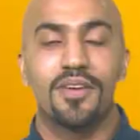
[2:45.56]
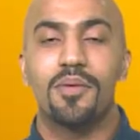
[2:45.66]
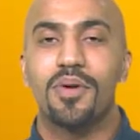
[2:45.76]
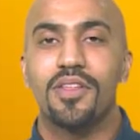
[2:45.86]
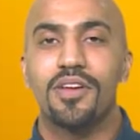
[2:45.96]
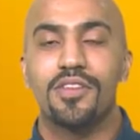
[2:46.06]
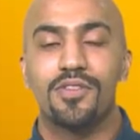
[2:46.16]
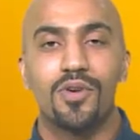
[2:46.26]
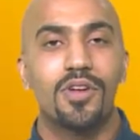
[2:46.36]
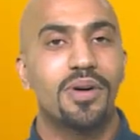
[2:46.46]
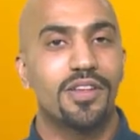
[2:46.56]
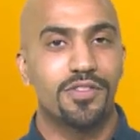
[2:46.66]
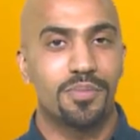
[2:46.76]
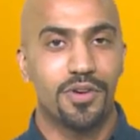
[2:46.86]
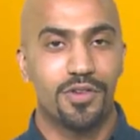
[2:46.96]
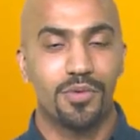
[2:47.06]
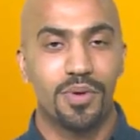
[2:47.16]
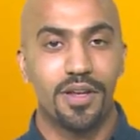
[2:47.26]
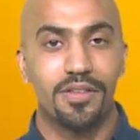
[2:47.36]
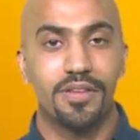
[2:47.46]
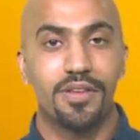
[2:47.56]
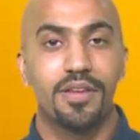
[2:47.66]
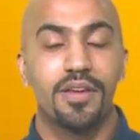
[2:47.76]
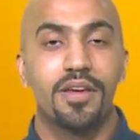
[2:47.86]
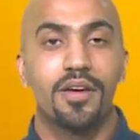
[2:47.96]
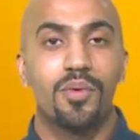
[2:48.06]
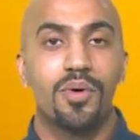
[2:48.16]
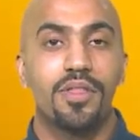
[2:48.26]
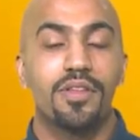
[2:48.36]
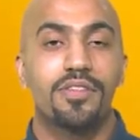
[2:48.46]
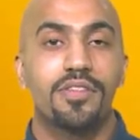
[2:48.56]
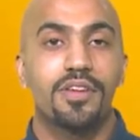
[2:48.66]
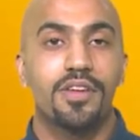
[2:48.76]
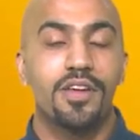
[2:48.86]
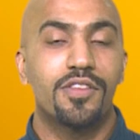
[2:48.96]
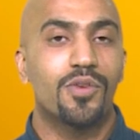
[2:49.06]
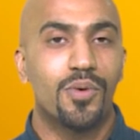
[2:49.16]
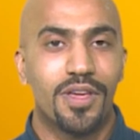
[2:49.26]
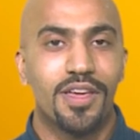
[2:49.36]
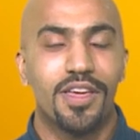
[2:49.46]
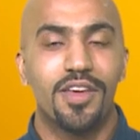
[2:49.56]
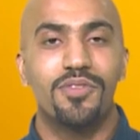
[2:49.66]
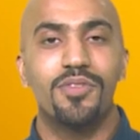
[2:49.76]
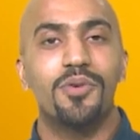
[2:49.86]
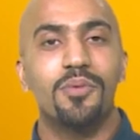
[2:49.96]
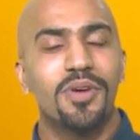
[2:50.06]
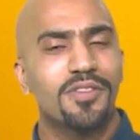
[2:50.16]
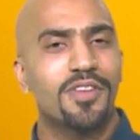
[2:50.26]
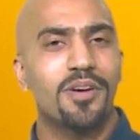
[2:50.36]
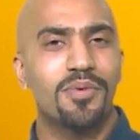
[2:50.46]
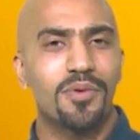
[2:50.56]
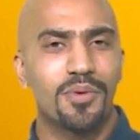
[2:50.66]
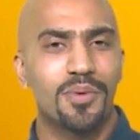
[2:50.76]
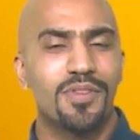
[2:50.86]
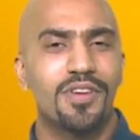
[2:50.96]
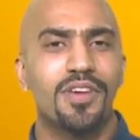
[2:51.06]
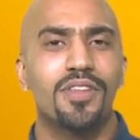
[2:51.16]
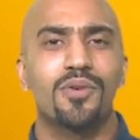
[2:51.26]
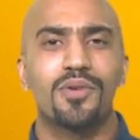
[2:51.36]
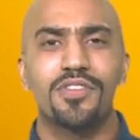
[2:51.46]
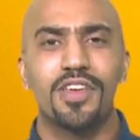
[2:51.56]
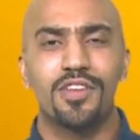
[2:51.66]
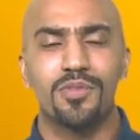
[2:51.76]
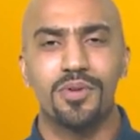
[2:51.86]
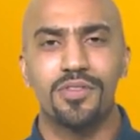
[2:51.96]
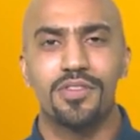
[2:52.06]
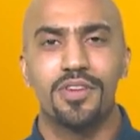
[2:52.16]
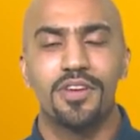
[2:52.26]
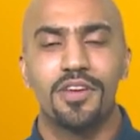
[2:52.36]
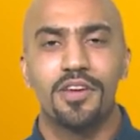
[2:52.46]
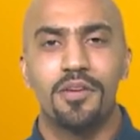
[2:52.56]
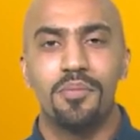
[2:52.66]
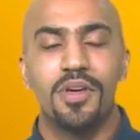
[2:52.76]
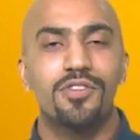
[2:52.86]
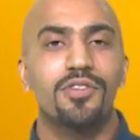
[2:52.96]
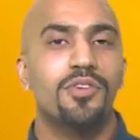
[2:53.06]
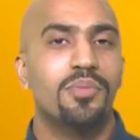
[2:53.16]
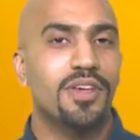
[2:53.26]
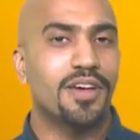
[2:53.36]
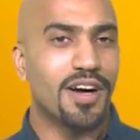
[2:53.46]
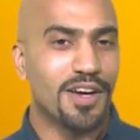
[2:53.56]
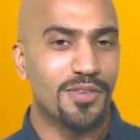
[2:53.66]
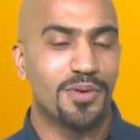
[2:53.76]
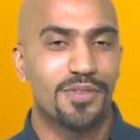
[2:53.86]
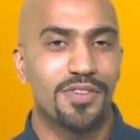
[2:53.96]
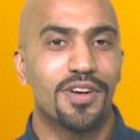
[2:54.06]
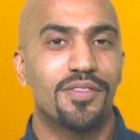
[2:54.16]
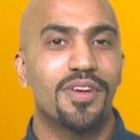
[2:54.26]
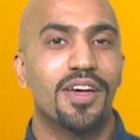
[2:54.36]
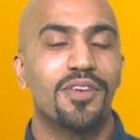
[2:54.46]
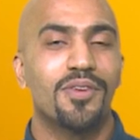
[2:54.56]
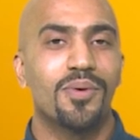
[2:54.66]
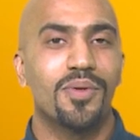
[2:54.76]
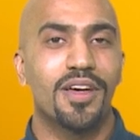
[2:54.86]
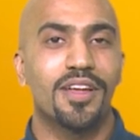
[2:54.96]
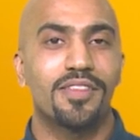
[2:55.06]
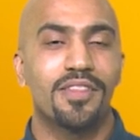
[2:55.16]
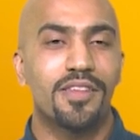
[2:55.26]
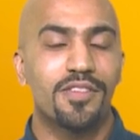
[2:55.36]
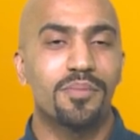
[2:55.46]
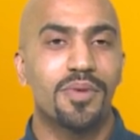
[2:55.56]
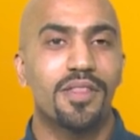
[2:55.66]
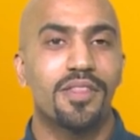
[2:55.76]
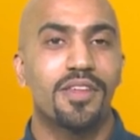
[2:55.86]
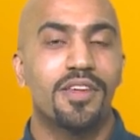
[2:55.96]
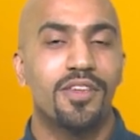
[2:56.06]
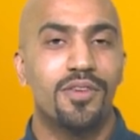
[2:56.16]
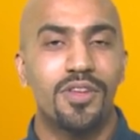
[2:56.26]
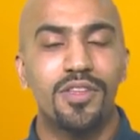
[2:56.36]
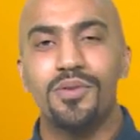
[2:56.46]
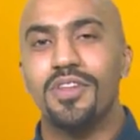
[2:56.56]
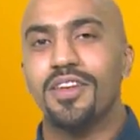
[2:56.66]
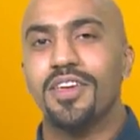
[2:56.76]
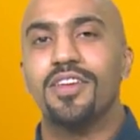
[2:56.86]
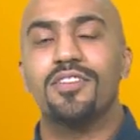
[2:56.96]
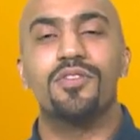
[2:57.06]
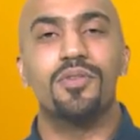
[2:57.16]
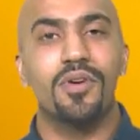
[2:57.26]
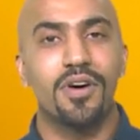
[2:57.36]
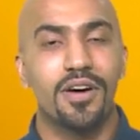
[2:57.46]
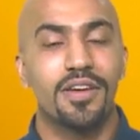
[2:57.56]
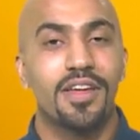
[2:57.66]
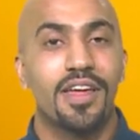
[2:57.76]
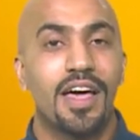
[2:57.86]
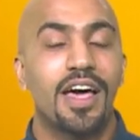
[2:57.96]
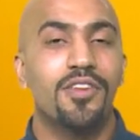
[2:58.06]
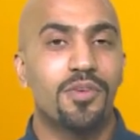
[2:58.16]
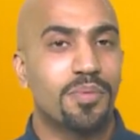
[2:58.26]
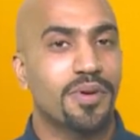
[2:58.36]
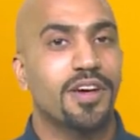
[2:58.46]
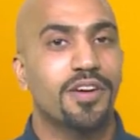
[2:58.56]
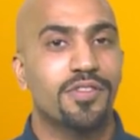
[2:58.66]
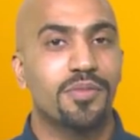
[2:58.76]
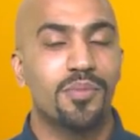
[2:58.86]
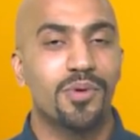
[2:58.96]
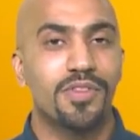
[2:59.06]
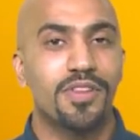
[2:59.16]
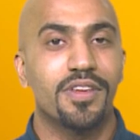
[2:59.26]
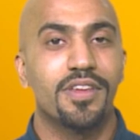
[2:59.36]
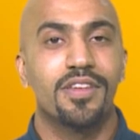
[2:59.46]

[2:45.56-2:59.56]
Ramadan is all about spirituality. With it, it's okay if you messed up your routine or schedules. Make sure you be kind to yourself and know that this month you need to dedicate it to God and your prayers mostly.